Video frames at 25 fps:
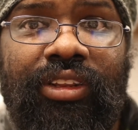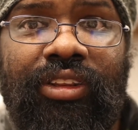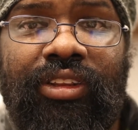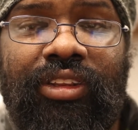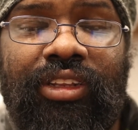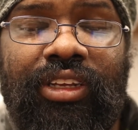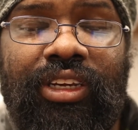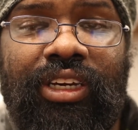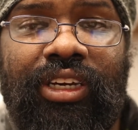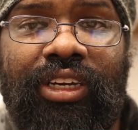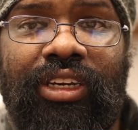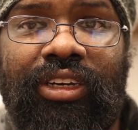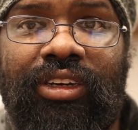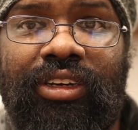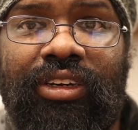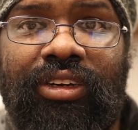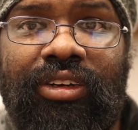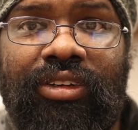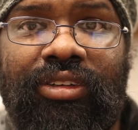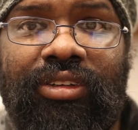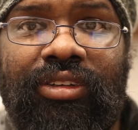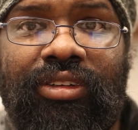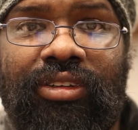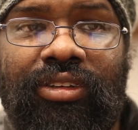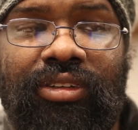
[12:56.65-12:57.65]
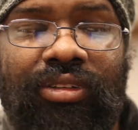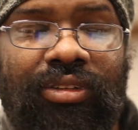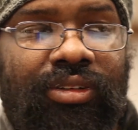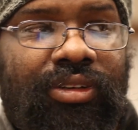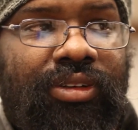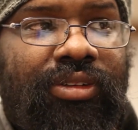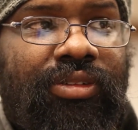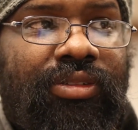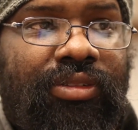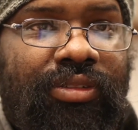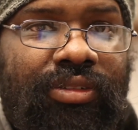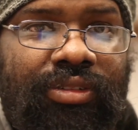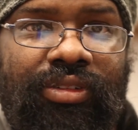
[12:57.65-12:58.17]
that,
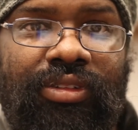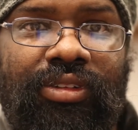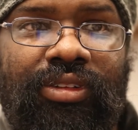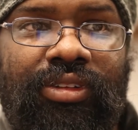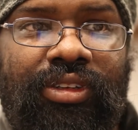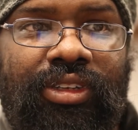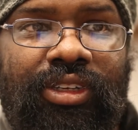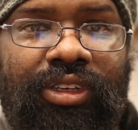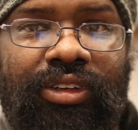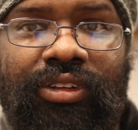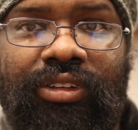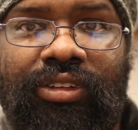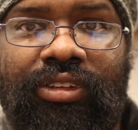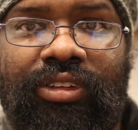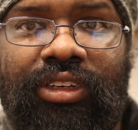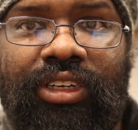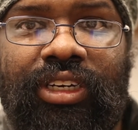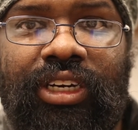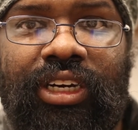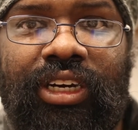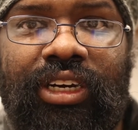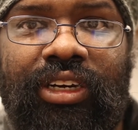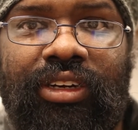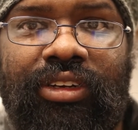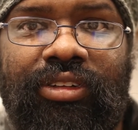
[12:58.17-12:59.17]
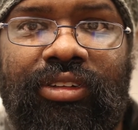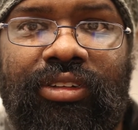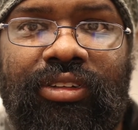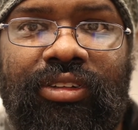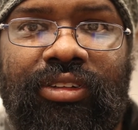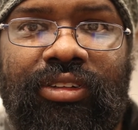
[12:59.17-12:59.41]
there is a God.